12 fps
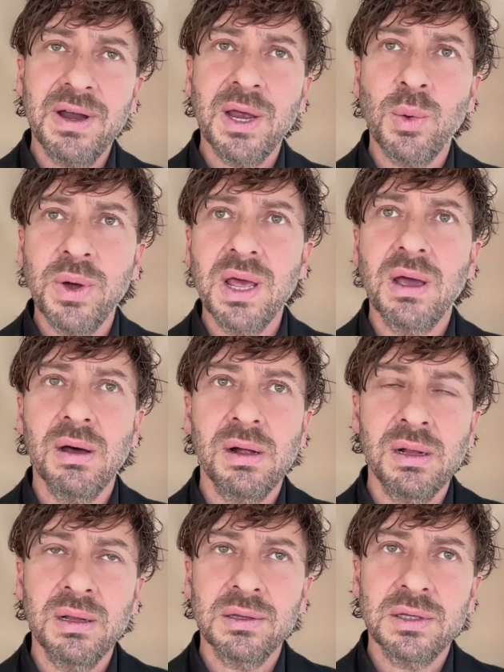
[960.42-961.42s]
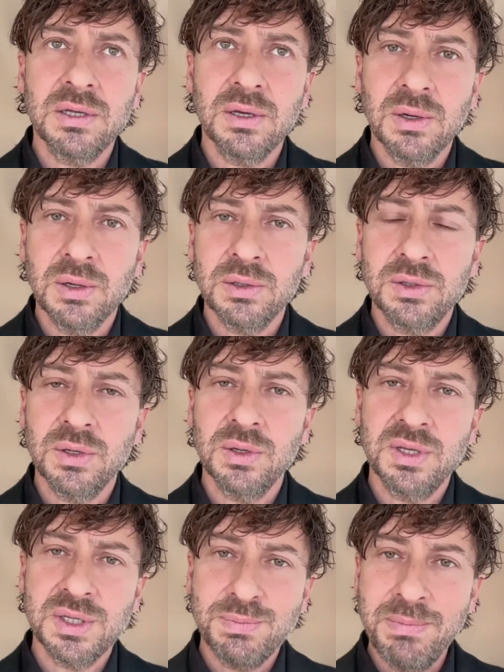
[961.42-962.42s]
critical to
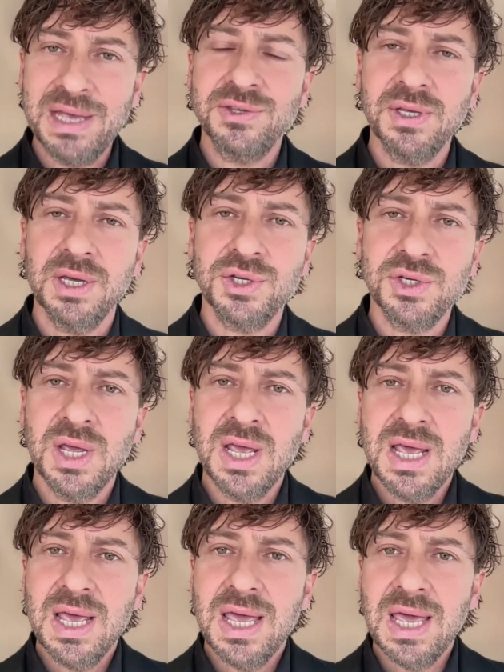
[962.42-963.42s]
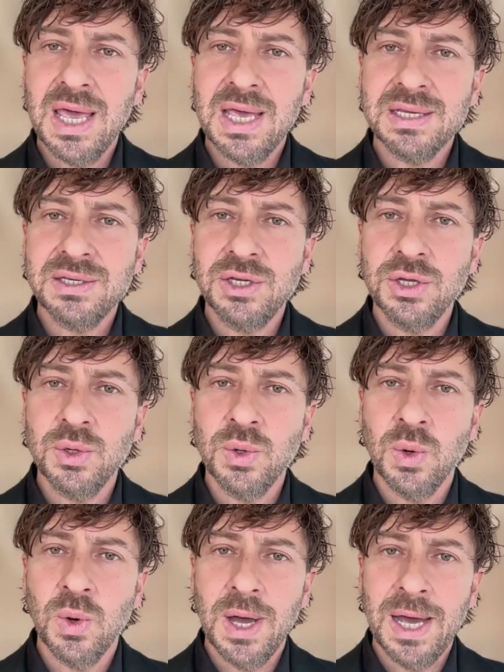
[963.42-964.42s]
this message is
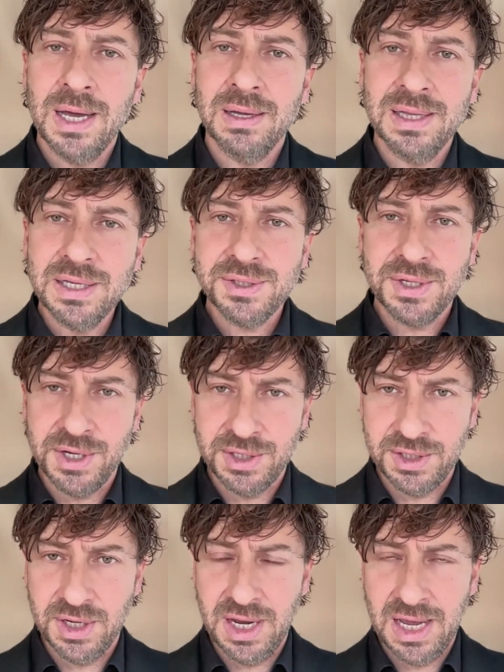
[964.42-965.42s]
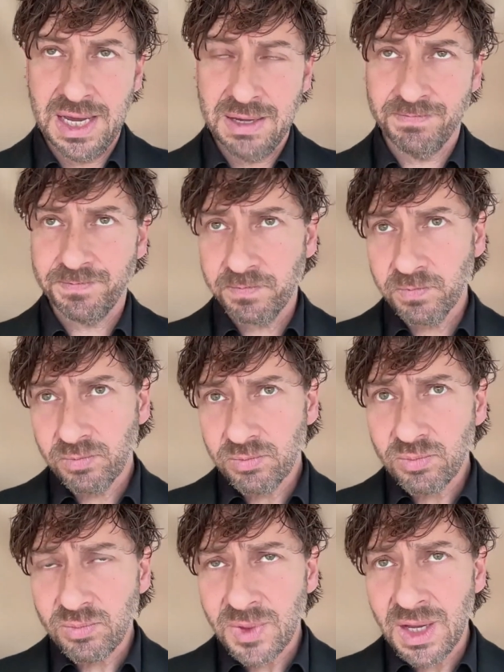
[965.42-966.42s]
to listeners today
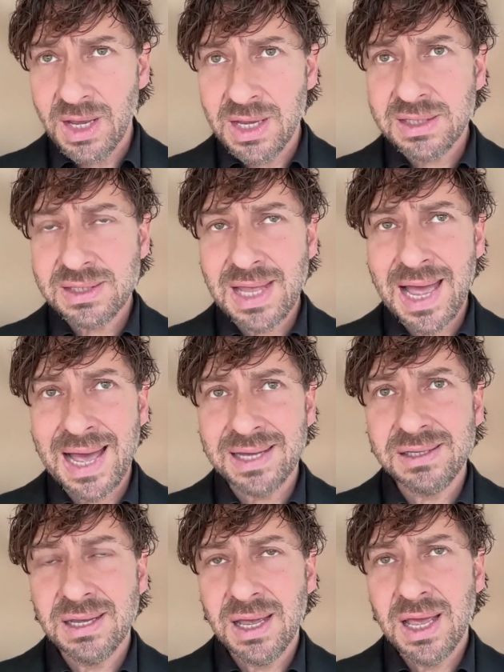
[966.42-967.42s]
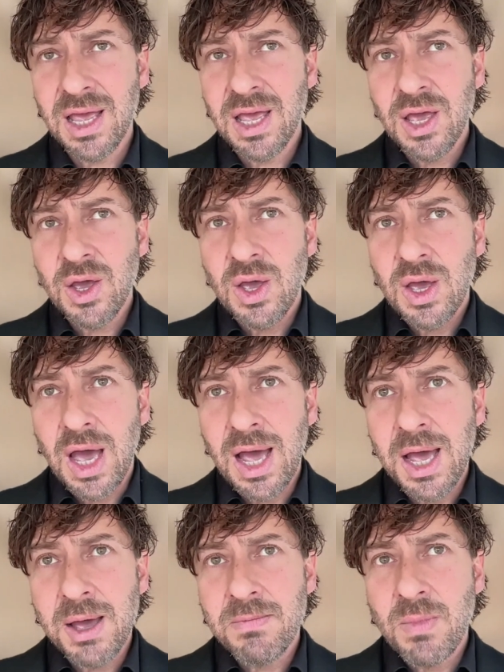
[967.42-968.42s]
is that
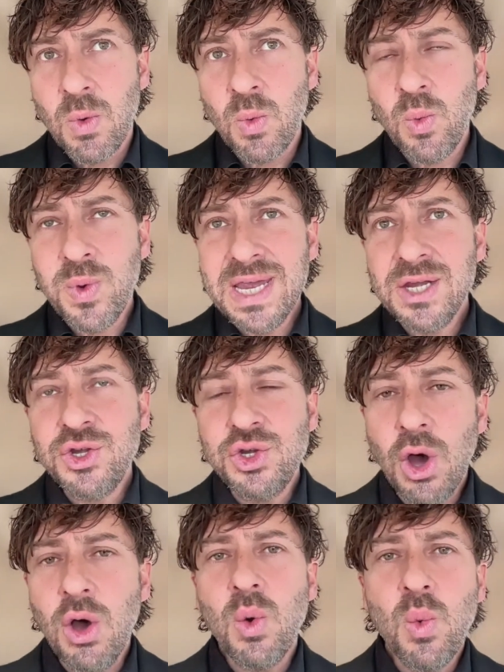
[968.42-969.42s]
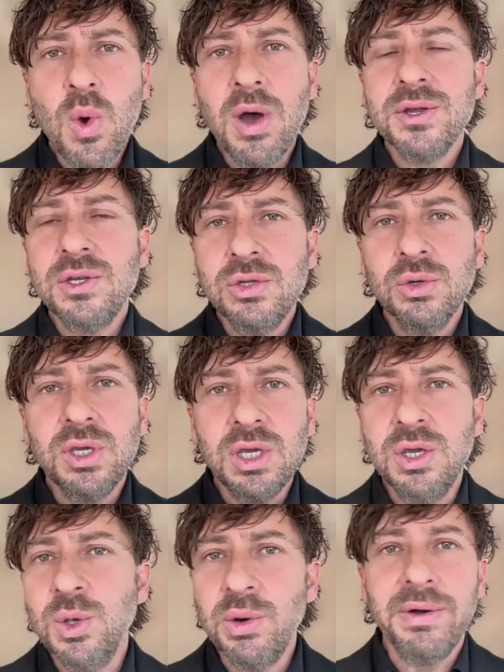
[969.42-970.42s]
we don't want to
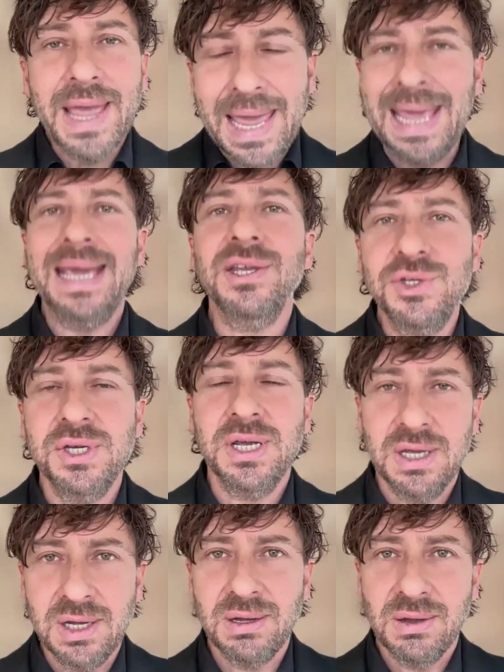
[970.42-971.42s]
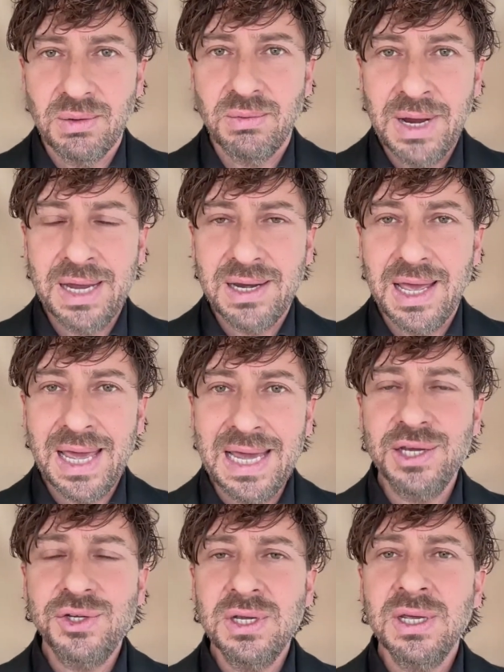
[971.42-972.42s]
cure aging, right?
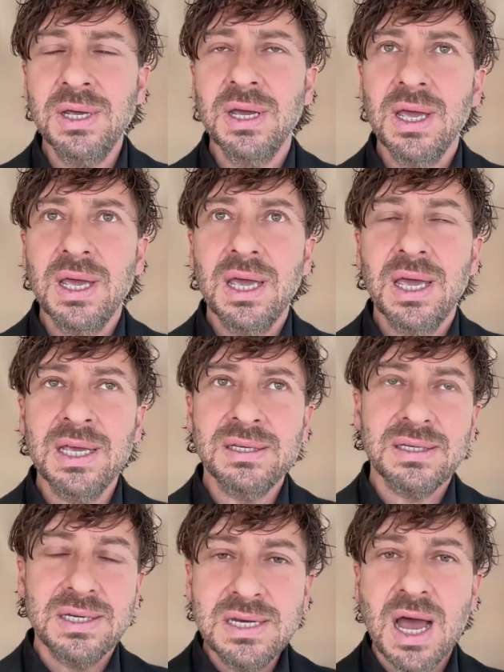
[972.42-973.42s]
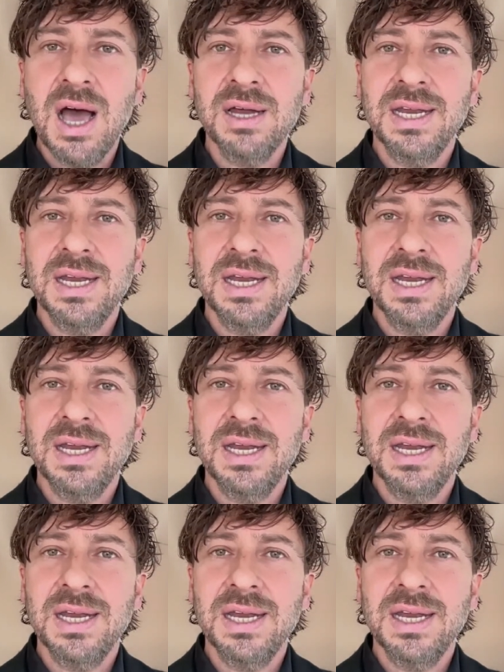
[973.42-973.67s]
Aging is not